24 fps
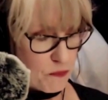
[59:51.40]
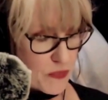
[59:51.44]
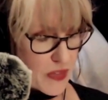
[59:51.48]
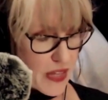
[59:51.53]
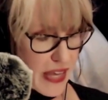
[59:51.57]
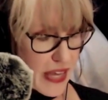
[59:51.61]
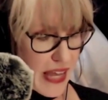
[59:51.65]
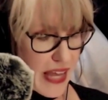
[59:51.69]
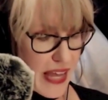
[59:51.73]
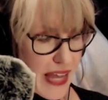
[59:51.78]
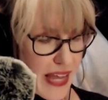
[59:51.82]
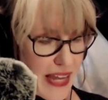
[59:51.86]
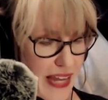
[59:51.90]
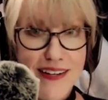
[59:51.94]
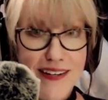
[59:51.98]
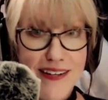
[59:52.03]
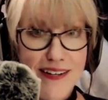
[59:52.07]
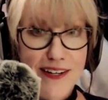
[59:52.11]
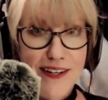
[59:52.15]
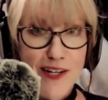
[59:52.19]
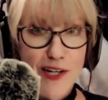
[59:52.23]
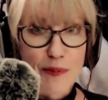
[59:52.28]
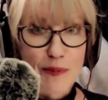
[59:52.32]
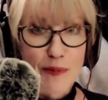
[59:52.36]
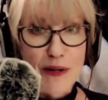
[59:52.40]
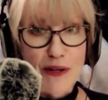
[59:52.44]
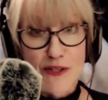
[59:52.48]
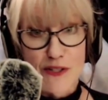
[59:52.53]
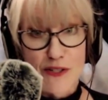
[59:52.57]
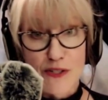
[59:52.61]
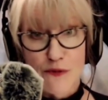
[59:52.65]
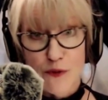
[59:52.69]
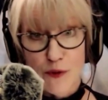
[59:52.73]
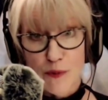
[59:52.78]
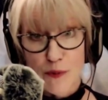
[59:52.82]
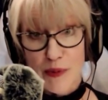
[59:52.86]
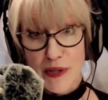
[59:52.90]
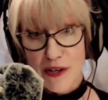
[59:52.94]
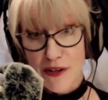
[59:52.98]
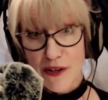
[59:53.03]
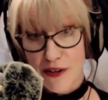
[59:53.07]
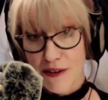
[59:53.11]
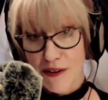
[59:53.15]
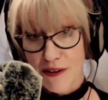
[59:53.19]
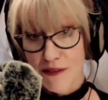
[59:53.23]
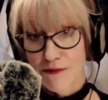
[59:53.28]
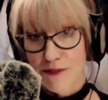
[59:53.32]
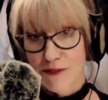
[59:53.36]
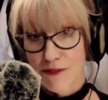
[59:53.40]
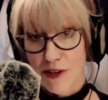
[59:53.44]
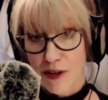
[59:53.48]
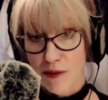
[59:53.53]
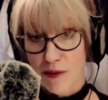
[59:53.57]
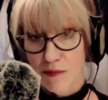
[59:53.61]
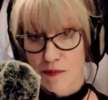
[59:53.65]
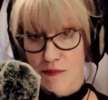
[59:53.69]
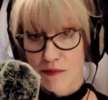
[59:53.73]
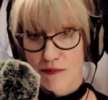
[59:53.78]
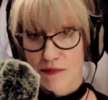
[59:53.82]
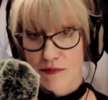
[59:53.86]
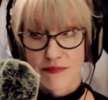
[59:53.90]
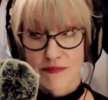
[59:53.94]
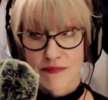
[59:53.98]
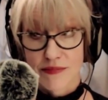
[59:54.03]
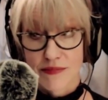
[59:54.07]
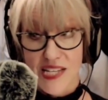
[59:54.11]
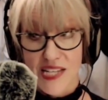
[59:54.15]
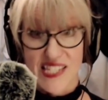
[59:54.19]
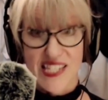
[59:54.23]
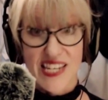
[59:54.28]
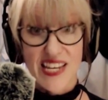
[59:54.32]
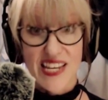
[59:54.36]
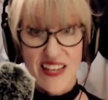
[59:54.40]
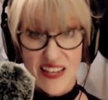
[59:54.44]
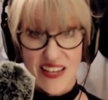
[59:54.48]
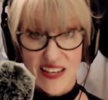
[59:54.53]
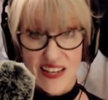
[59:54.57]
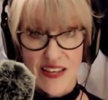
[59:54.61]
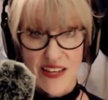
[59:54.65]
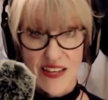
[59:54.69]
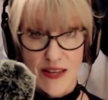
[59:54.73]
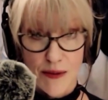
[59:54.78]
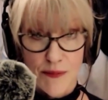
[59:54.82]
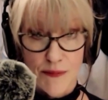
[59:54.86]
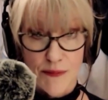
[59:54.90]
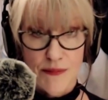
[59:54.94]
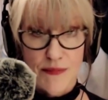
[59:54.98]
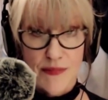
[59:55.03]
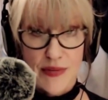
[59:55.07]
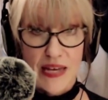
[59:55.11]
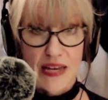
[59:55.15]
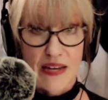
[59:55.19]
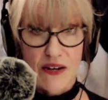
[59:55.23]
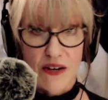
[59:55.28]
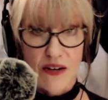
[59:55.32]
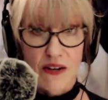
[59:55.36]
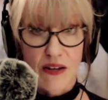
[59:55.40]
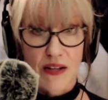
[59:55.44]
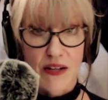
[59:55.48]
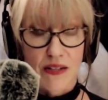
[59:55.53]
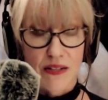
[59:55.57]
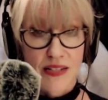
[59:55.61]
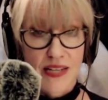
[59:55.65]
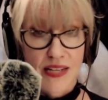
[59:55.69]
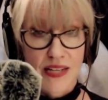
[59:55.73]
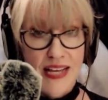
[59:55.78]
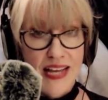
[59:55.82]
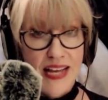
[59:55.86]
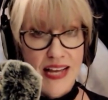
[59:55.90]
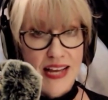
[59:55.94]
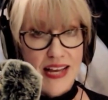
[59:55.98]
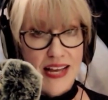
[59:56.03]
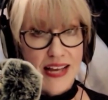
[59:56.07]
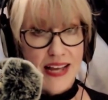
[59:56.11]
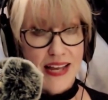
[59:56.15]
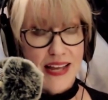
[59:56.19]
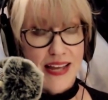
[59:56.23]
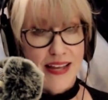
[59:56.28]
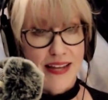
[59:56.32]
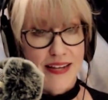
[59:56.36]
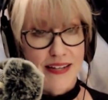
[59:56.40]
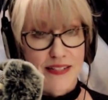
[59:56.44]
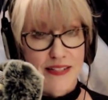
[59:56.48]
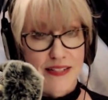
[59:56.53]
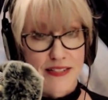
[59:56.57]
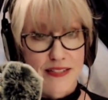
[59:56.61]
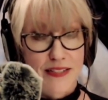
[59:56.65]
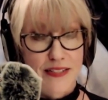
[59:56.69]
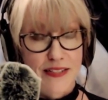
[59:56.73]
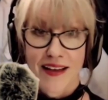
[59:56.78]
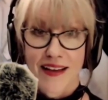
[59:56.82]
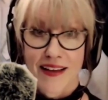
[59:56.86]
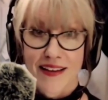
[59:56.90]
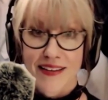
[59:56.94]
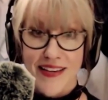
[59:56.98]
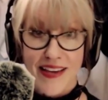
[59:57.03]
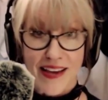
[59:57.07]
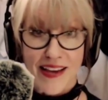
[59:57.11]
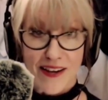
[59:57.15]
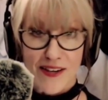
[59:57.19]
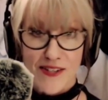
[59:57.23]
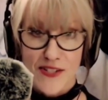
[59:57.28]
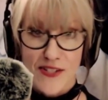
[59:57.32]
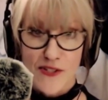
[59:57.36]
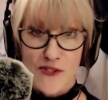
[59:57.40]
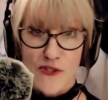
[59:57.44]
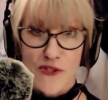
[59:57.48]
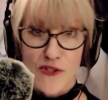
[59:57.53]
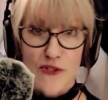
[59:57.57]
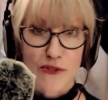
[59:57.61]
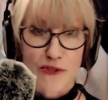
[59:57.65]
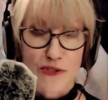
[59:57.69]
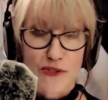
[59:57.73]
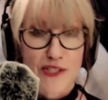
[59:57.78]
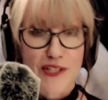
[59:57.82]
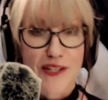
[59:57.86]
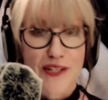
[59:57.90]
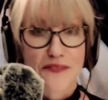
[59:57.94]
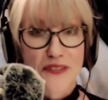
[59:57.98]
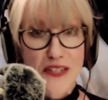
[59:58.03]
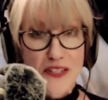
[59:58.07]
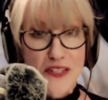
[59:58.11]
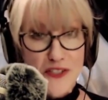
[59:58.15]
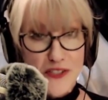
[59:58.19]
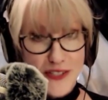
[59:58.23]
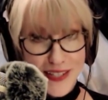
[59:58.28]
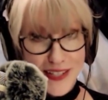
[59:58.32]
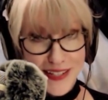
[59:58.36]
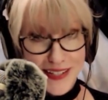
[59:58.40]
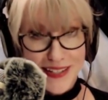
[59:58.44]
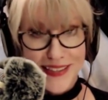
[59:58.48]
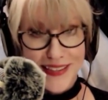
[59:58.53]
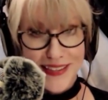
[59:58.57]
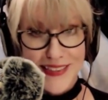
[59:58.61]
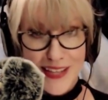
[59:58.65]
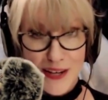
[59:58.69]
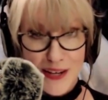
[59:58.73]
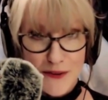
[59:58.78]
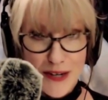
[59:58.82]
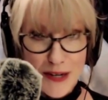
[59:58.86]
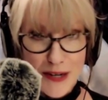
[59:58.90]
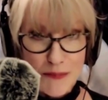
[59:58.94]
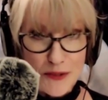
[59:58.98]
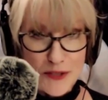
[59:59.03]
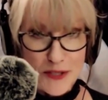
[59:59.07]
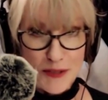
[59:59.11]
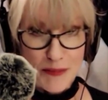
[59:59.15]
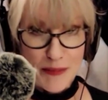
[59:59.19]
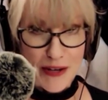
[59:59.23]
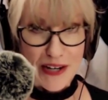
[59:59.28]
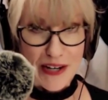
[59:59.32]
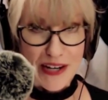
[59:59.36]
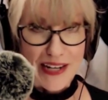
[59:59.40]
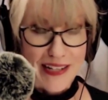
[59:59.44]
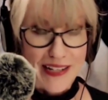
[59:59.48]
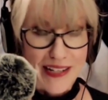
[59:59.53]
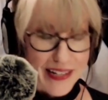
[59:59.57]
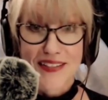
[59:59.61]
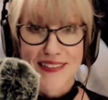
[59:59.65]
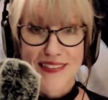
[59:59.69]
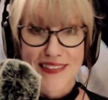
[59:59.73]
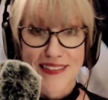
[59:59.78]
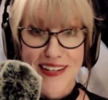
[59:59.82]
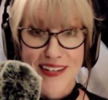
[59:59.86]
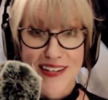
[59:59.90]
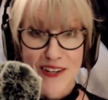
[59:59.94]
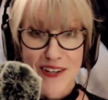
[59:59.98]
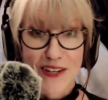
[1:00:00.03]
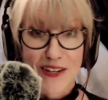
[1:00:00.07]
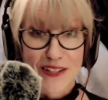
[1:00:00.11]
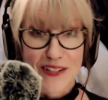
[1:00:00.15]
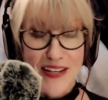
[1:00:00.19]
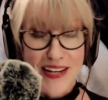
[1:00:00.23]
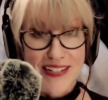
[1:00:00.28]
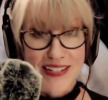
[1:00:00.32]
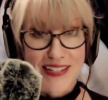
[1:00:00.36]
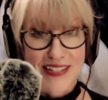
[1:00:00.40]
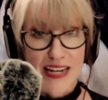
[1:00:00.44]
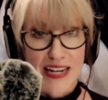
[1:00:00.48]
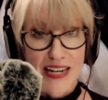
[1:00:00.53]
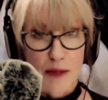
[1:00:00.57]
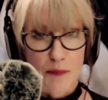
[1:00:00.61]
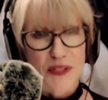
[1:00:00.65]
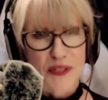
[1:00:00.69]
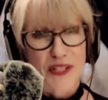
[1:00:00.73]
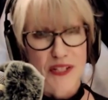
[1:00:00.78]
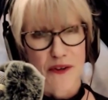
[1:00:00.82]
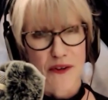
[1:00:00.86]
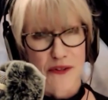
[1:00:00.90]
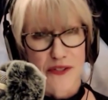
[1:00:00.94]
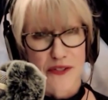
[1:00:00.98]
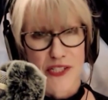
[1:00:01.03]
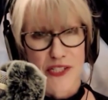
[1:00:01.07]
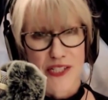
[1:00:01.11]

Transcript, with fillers: and her parents forbid her from seeing him at all. And chaos ensues. Eventually, they were able to marry. It all ended happily, although she